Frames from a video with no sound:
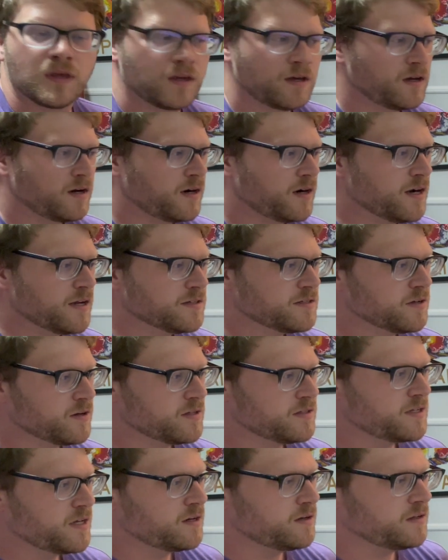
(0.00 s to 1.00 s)
Alright, so I
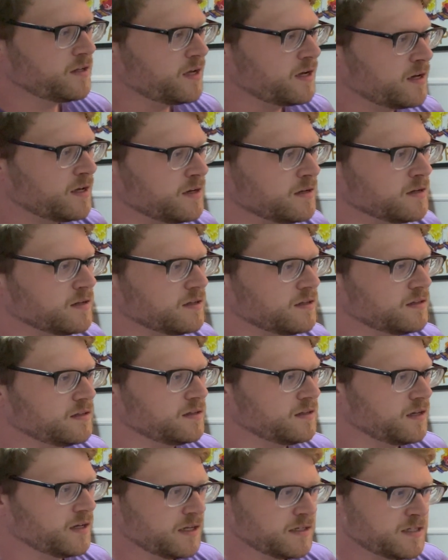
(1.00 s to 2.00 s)
settled on
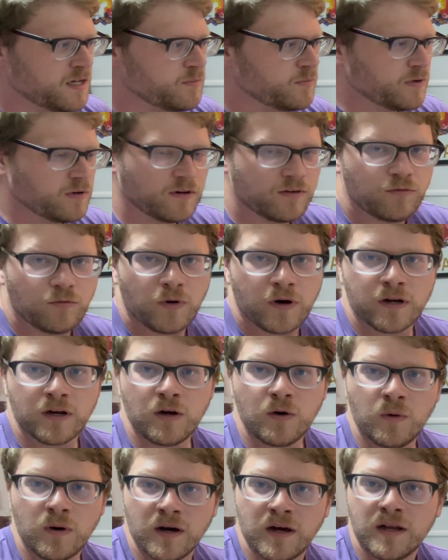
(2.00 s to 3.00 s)
a tempo of
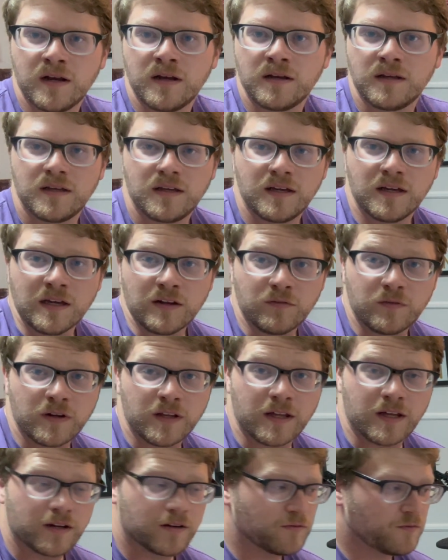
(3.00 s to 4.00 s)
101, and for
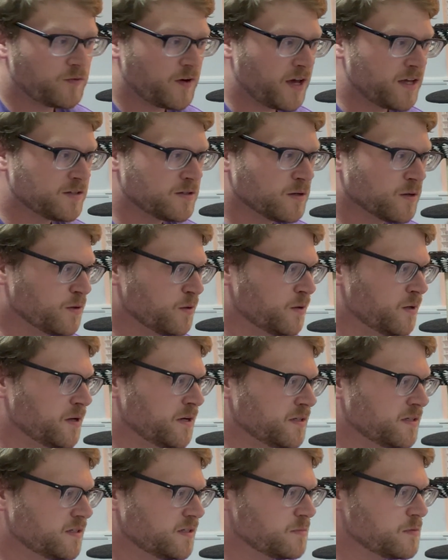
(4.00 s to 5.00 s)
the faster
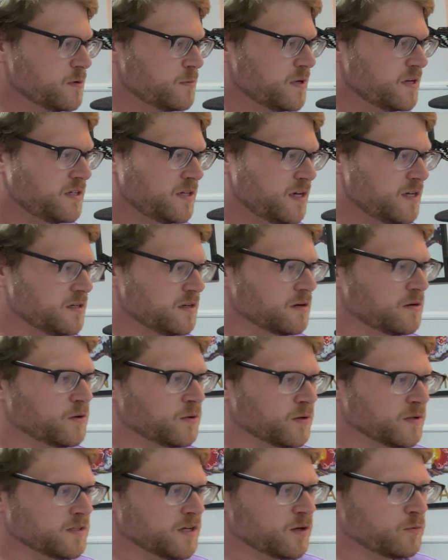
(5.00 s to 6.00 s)
chorus I'm going to be changing
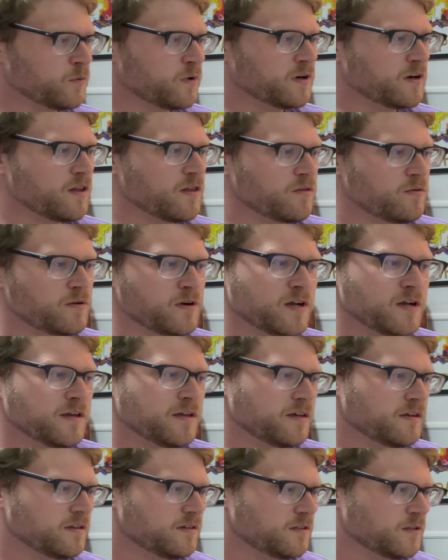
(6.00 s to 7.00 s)
chords on 1 and
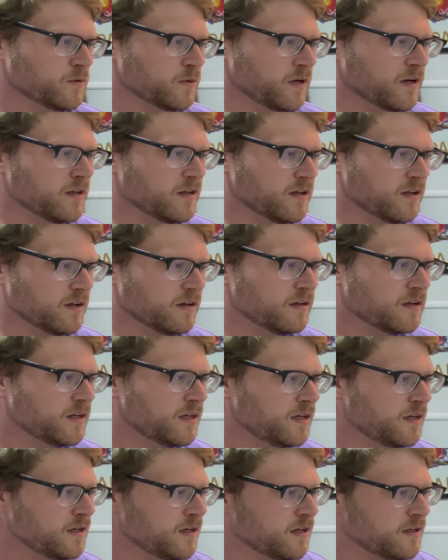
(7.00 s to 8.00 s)
3 to where the
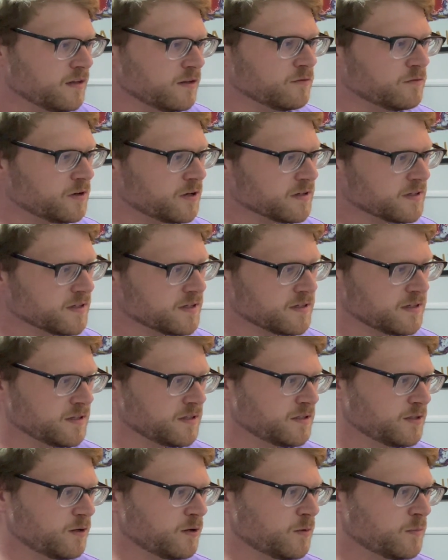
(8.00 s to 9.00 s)
verses, the
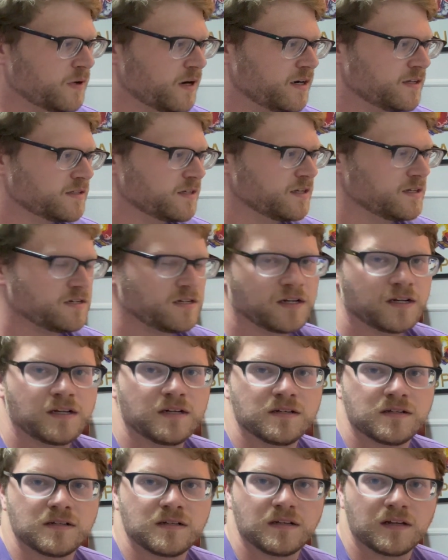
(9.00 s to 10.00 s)
slower parts, can
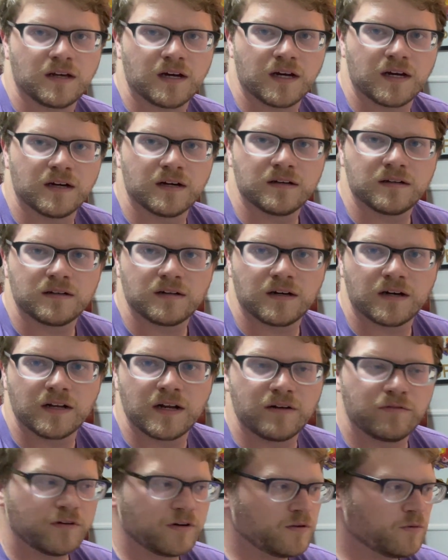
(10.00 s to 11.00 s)
change on
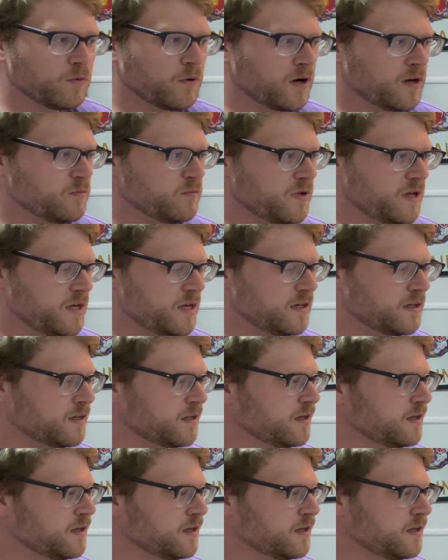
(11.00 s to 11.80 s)
every one beat.